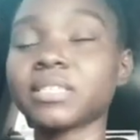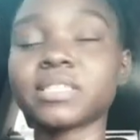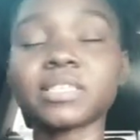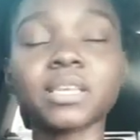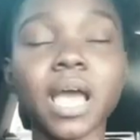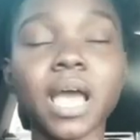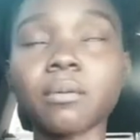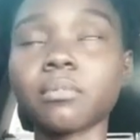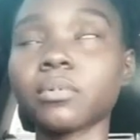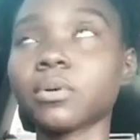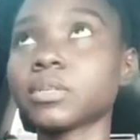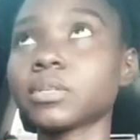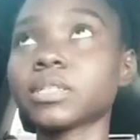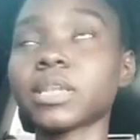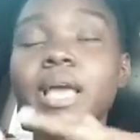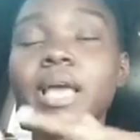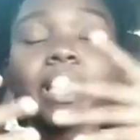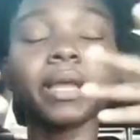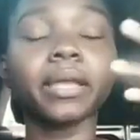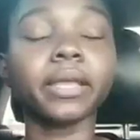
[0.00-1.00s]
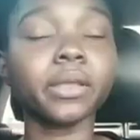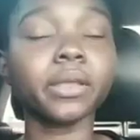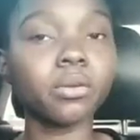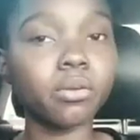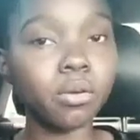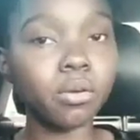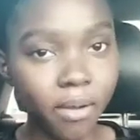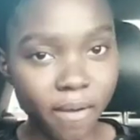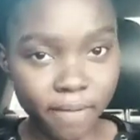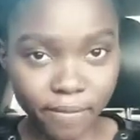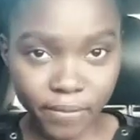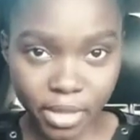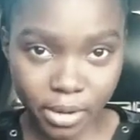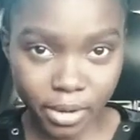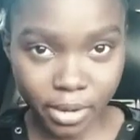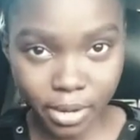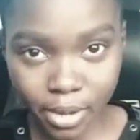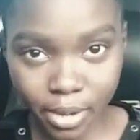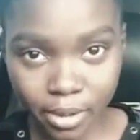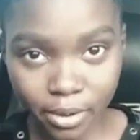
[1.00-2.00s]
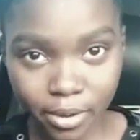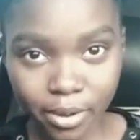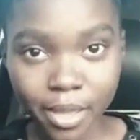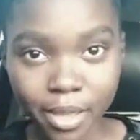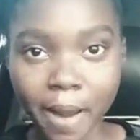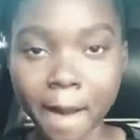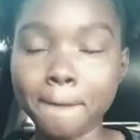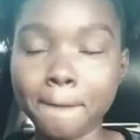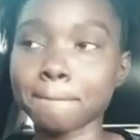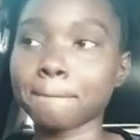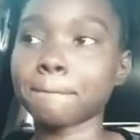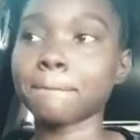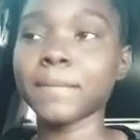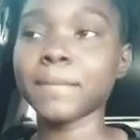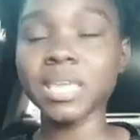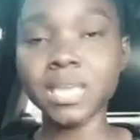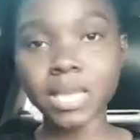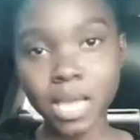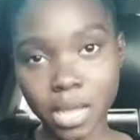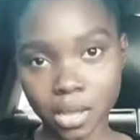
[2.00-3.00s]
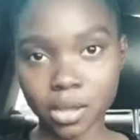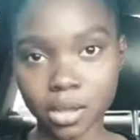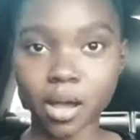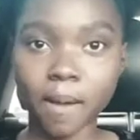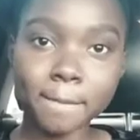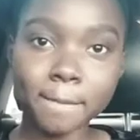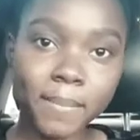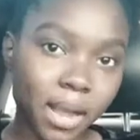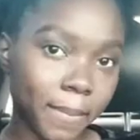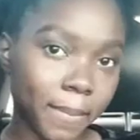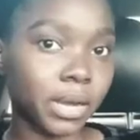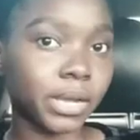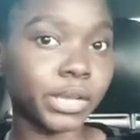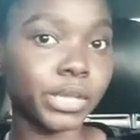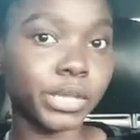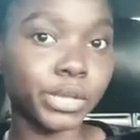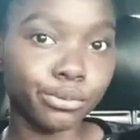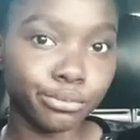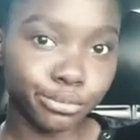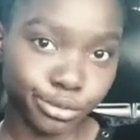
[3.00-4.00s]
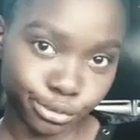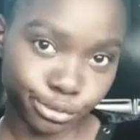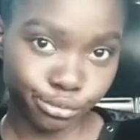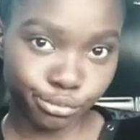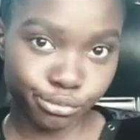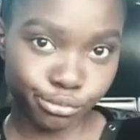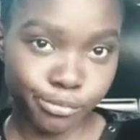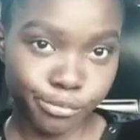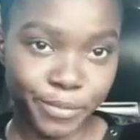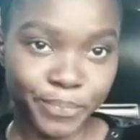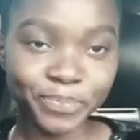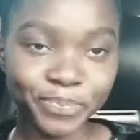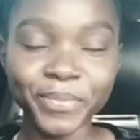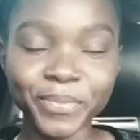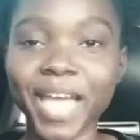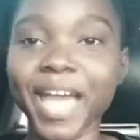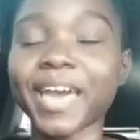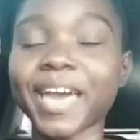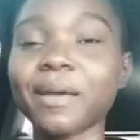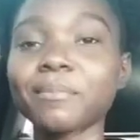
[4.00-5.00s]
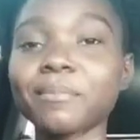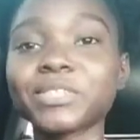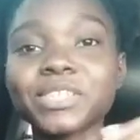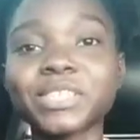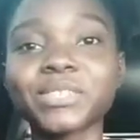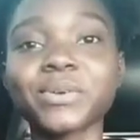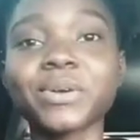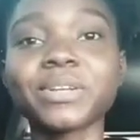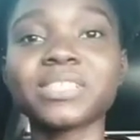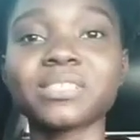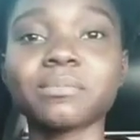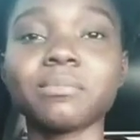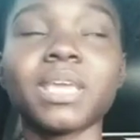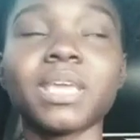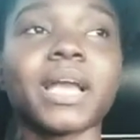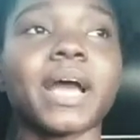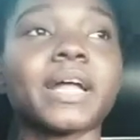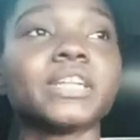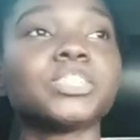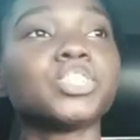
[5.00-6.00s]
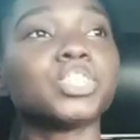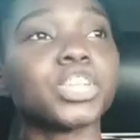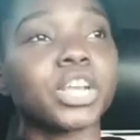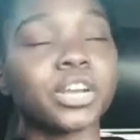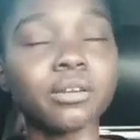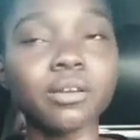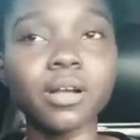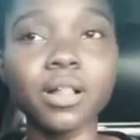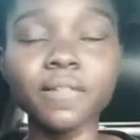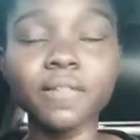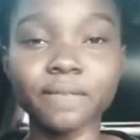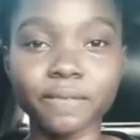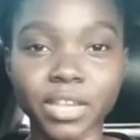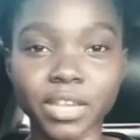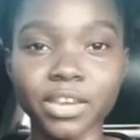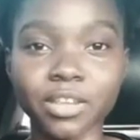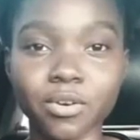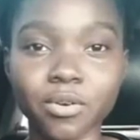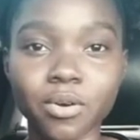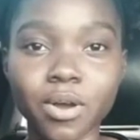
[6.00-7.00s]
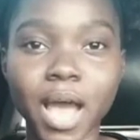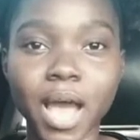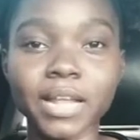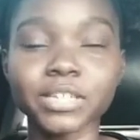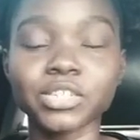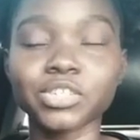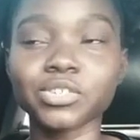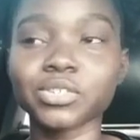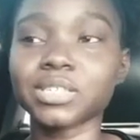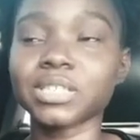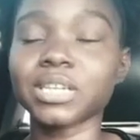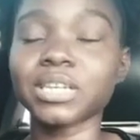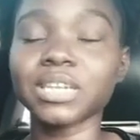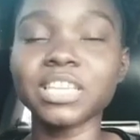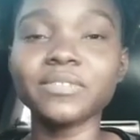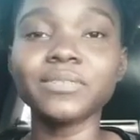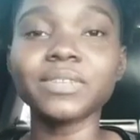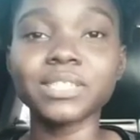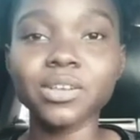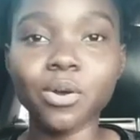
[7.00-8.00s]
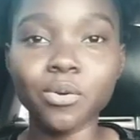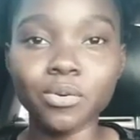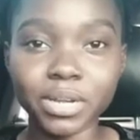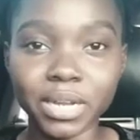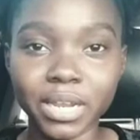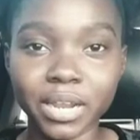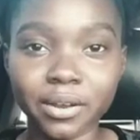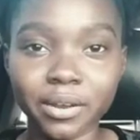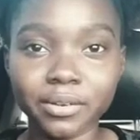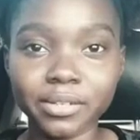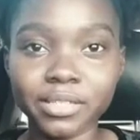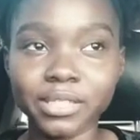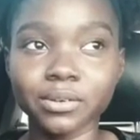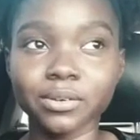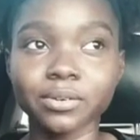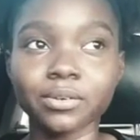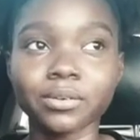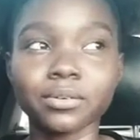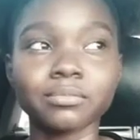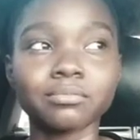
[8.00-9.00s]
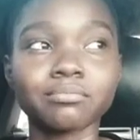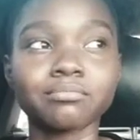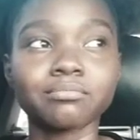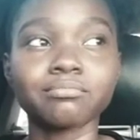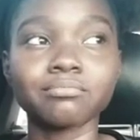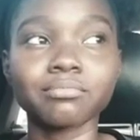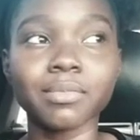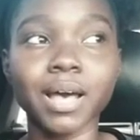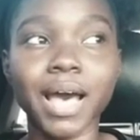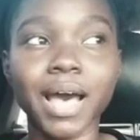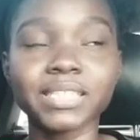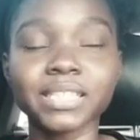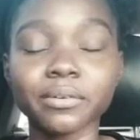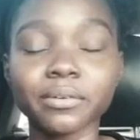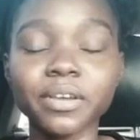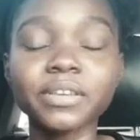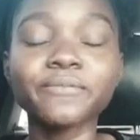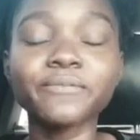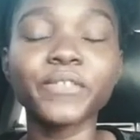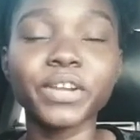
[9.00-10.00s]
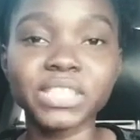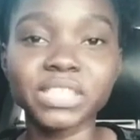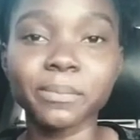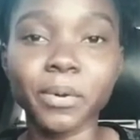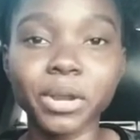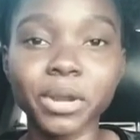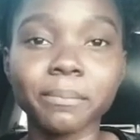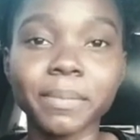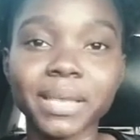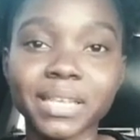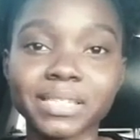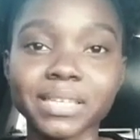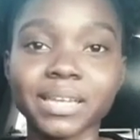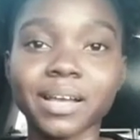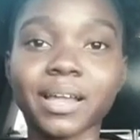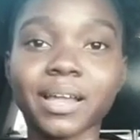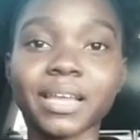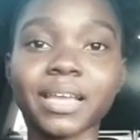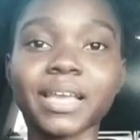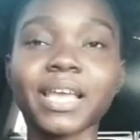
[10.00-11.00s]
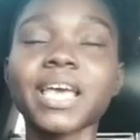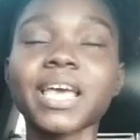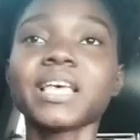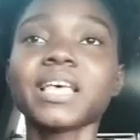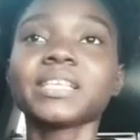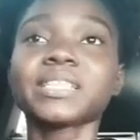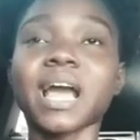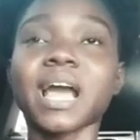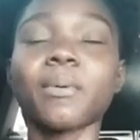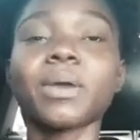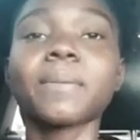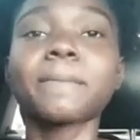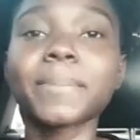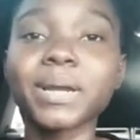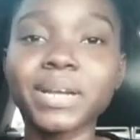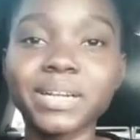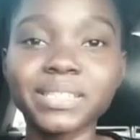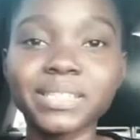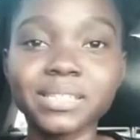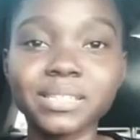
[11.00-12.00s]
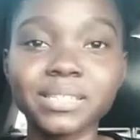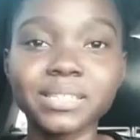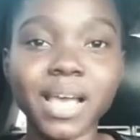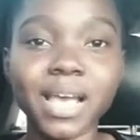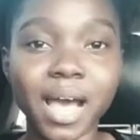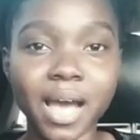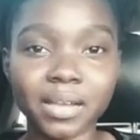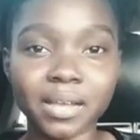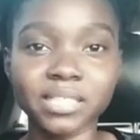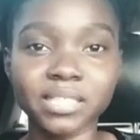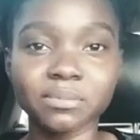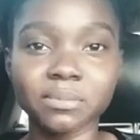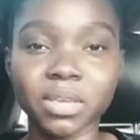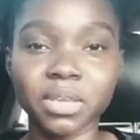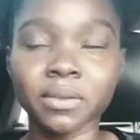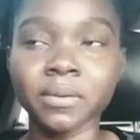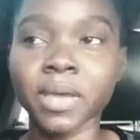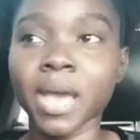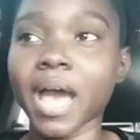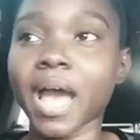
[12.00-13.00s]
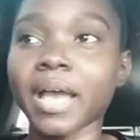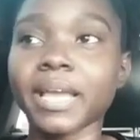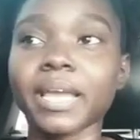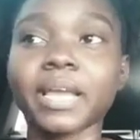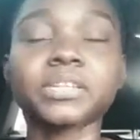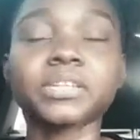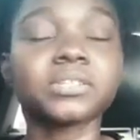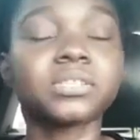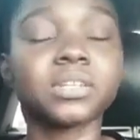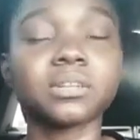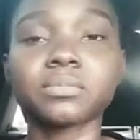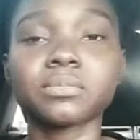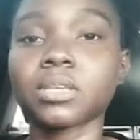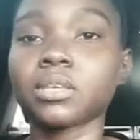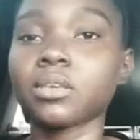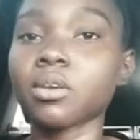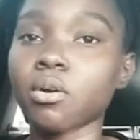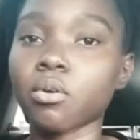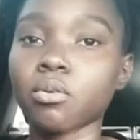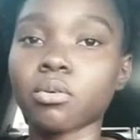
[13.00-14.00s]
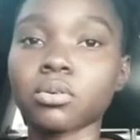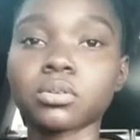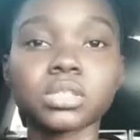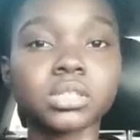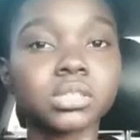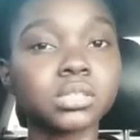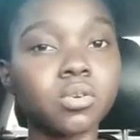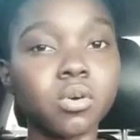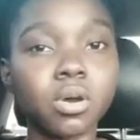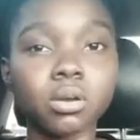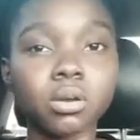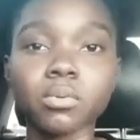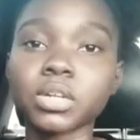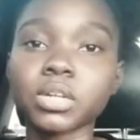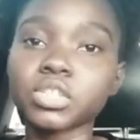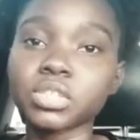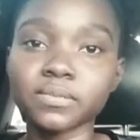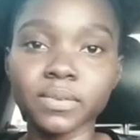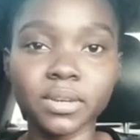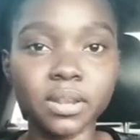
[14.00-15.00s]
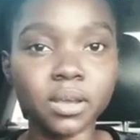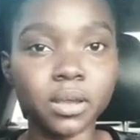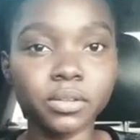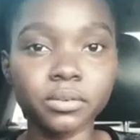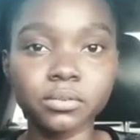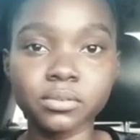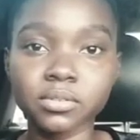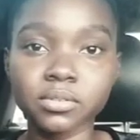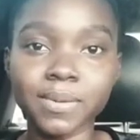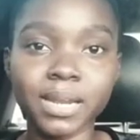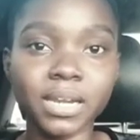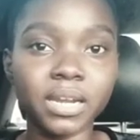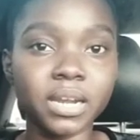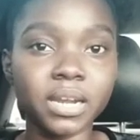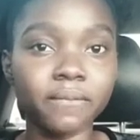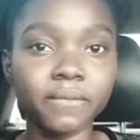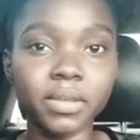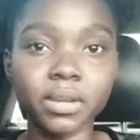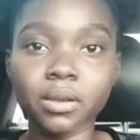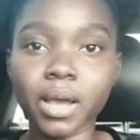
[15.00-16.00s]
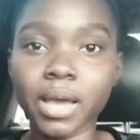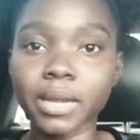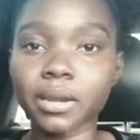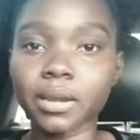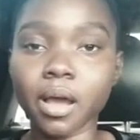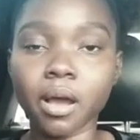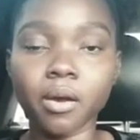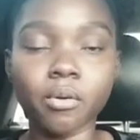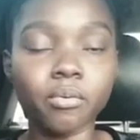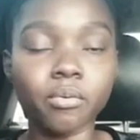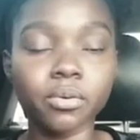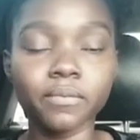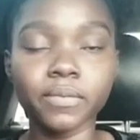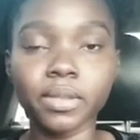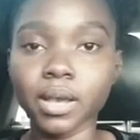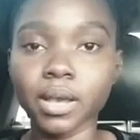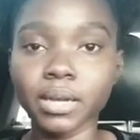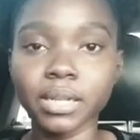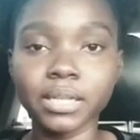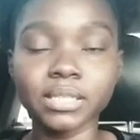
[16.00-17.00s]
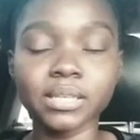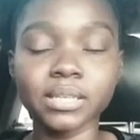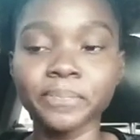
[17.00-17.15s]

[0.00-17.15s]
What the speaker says: So I was like, you know what, father girl, me, I'm gonna come back on YouTube and I'm just going to make a general video and just leave it out there, so as a reference point basically, so that when persons ask me, I can just tell them, say, yo, just go and watch this video on YouTube. I did a whole video on it,